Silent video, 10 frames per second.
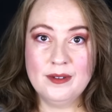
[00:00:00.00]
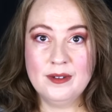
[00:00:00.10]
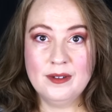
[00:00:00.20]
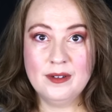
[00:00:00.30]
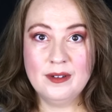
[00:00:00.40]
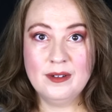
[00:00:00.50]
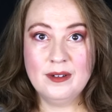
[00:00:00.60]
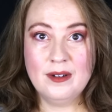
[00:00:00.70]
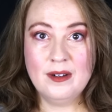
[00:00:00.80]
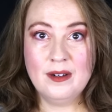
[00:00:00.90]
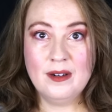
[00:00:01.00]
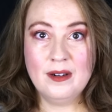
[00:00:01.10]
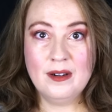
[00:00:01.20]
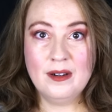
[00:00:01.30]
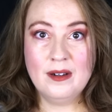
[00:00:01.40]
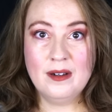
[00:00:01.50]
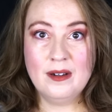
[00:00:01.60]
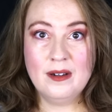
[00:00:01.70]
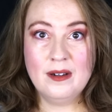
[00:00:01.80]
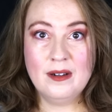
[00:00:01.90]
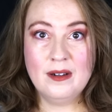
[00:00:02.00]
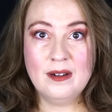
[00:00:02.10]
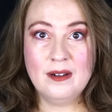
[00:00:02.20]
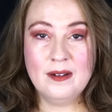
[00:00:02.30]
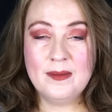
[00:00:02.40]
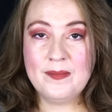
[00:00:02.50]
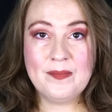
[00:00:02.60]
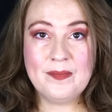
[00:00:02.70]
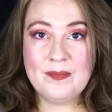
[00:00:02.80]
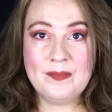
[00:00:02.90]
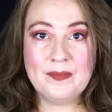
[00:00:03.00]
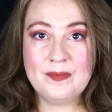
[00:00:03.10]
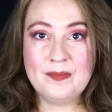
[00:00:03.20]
Nothing is said.